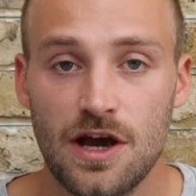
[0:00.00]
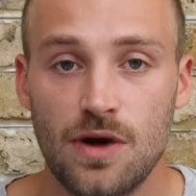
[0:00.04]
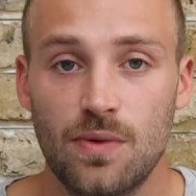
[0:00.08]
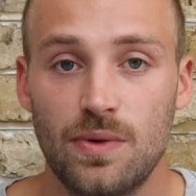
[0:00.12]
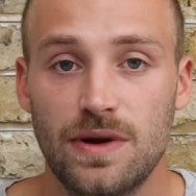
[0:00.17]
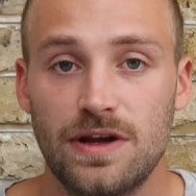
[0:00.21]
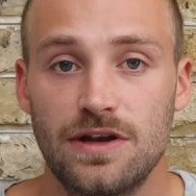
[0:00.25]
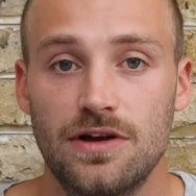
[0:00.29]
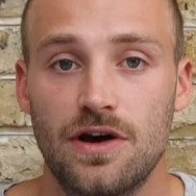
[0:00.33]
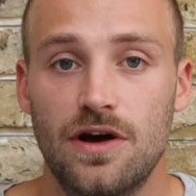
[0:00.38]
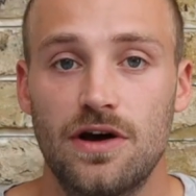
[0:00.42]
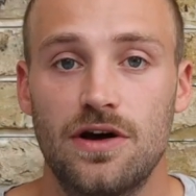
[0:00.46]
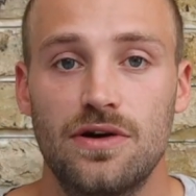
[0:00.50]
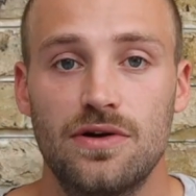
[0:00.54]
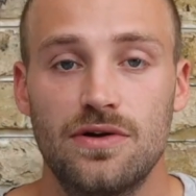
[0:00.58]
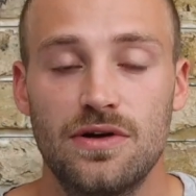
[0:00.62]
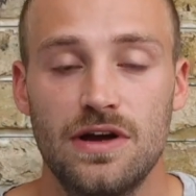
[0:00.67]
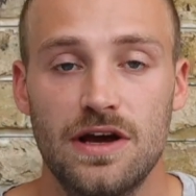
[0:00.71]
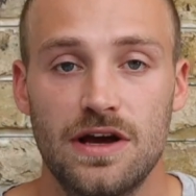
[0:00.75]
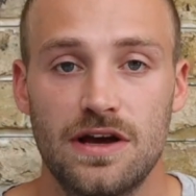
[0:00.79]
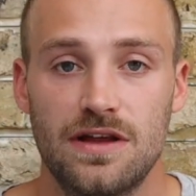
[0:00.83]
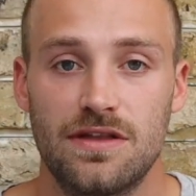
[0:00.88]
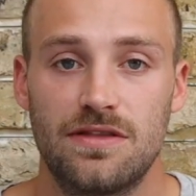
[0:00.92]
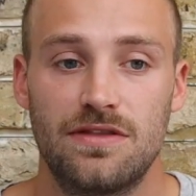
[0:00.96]
We know
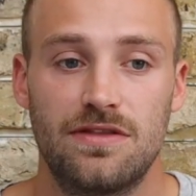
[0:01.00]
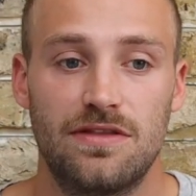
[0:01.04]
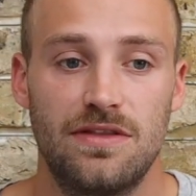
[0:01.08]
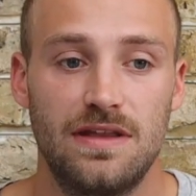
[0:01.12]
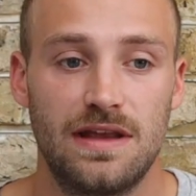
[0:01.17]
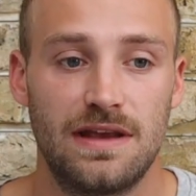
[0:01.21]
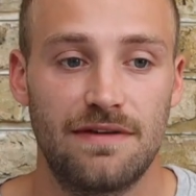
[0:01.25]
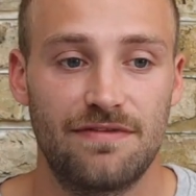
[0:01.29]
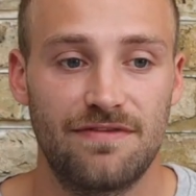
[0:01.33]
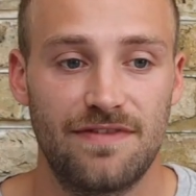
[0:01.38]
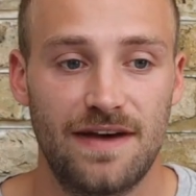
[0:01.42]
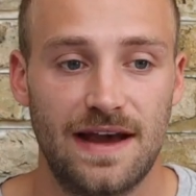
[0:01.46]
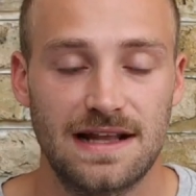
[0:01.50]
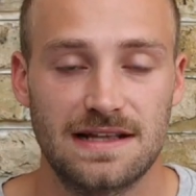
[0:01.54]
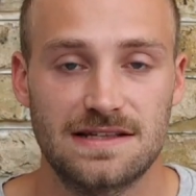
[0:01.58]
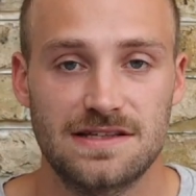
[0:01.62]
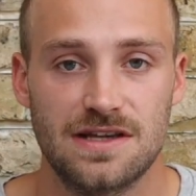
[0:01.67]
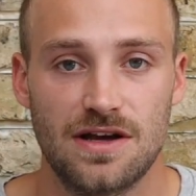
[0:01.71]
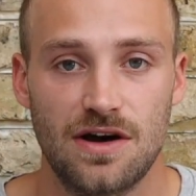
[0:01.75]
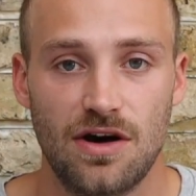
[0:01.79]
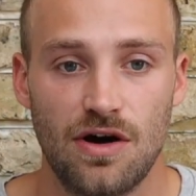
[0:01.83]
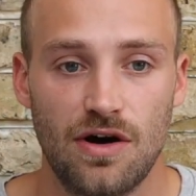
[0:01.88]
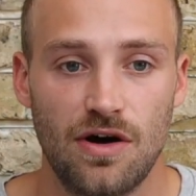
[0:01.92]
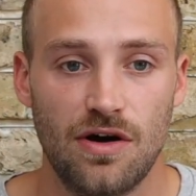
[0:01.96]
the
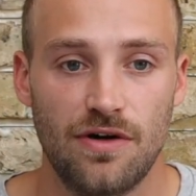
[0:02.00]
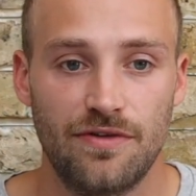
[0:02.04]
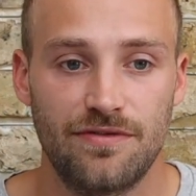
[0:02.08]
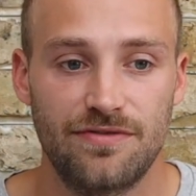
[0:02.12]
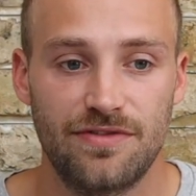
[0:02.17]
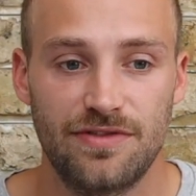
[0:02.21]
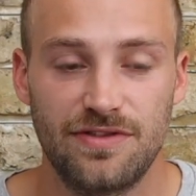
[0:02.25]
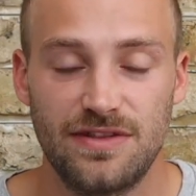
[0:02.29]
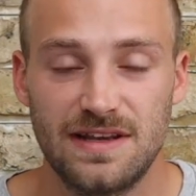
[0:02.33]
effect of